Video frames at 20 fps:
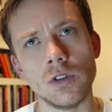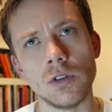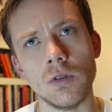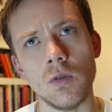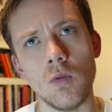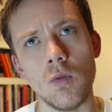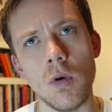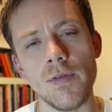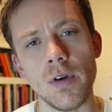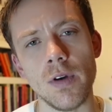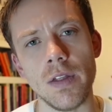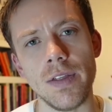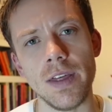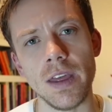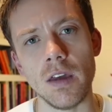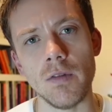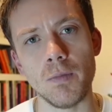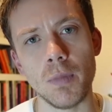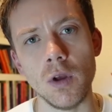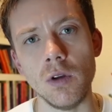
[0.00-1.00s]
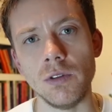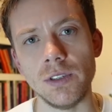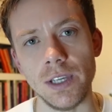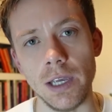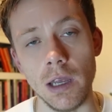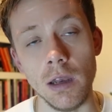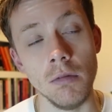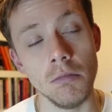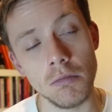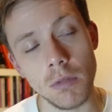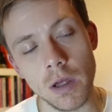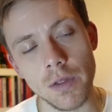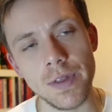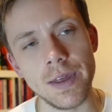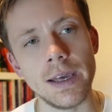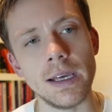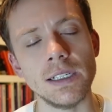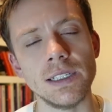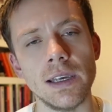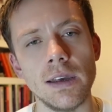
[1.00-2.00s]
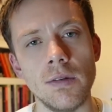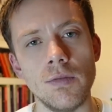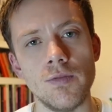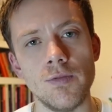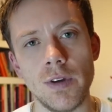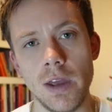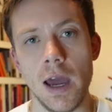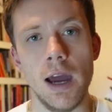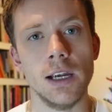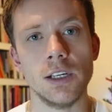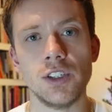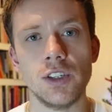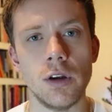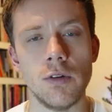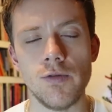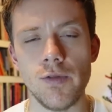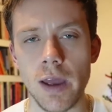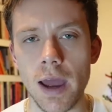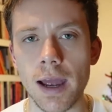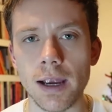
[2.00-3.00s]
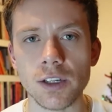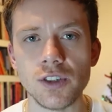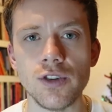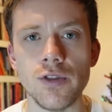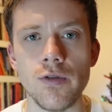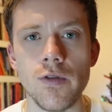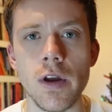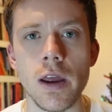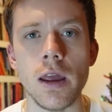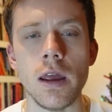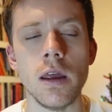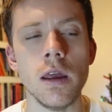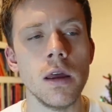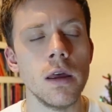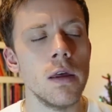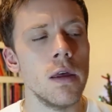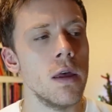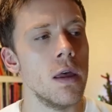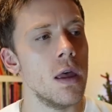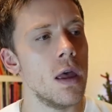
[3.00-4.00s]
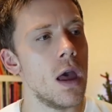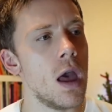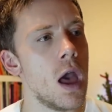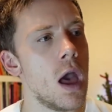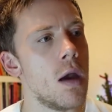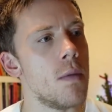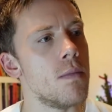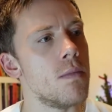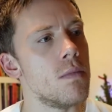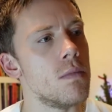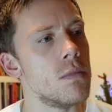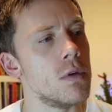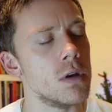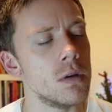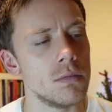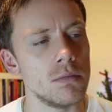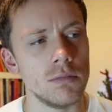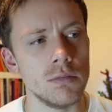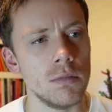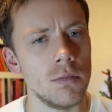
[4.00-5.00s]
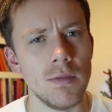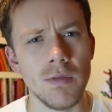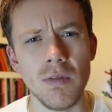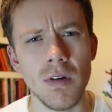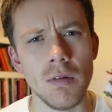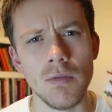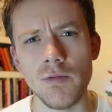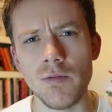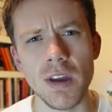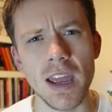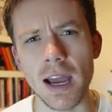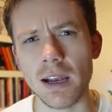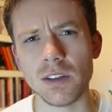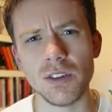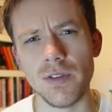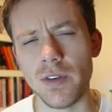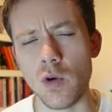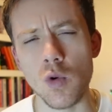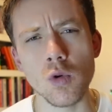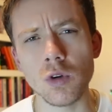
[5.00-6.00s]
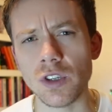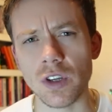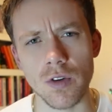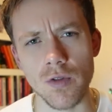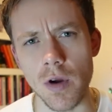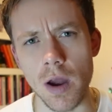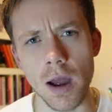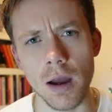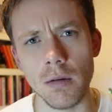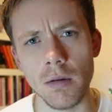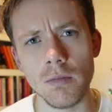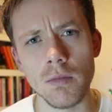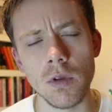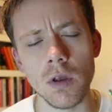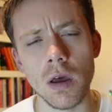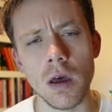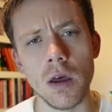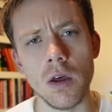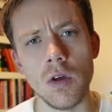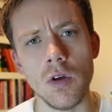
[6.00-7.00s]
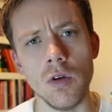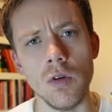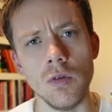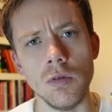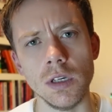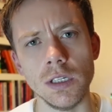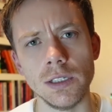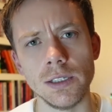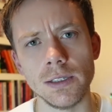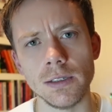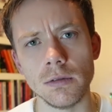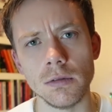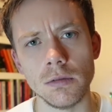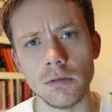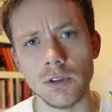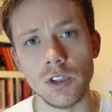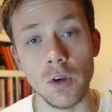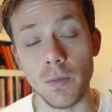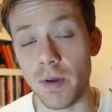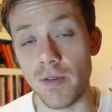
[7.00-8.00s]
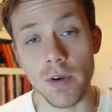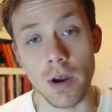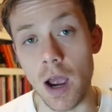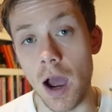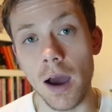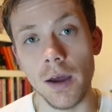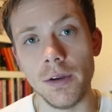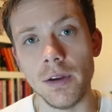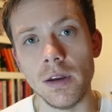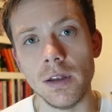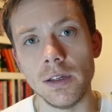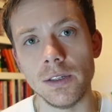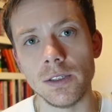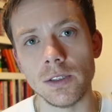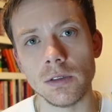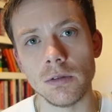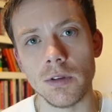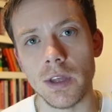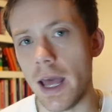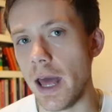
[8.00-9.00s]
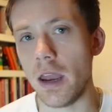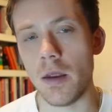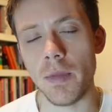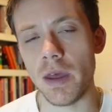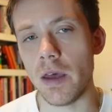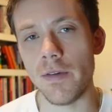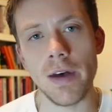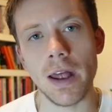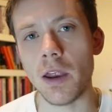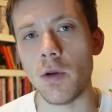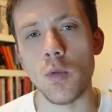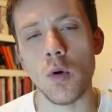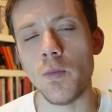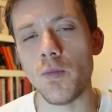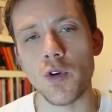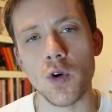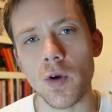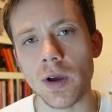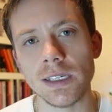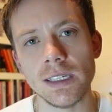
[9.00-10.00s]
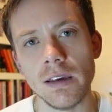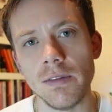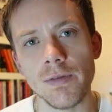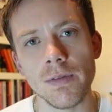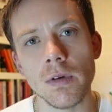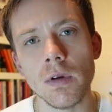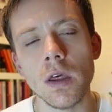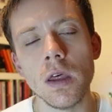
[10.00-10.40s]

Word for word: Whatever I think of Putin, I think he's a reactionary, um, reactionary autocrat uh, who is should be regarded as the enemy of anyone progressive.